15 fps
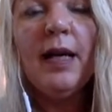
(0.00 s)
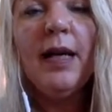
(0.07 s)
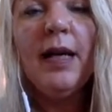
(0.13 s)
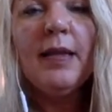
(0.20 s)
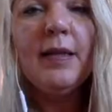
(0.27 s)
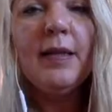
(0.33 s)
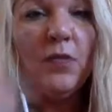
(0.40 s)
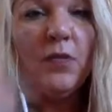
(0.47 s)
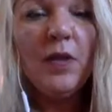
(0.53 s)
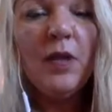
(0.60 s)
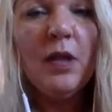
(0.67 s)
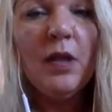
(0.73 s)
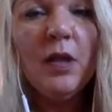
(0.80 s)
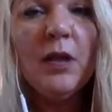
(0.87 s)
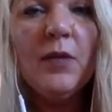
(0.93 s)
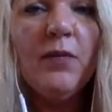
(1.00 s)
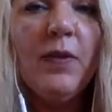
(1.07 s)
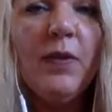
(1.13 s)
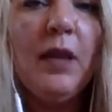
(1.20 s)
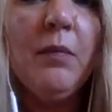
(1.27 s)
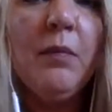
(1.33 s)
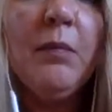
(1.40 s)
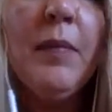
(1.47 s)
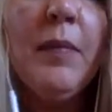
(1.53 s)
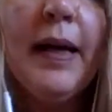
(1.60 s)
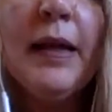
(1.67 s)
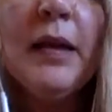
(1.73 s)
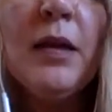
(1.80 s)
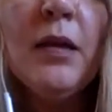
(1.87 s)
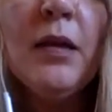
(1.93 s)
as a result we
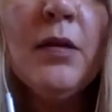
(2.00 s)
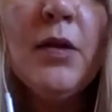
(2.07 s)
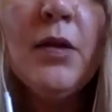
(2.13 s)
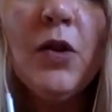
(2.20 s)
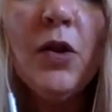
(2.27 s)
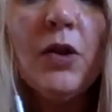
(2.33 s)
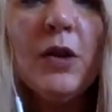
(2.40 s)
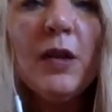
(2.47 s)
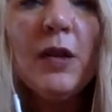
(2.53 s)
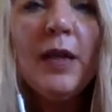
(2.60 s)
might not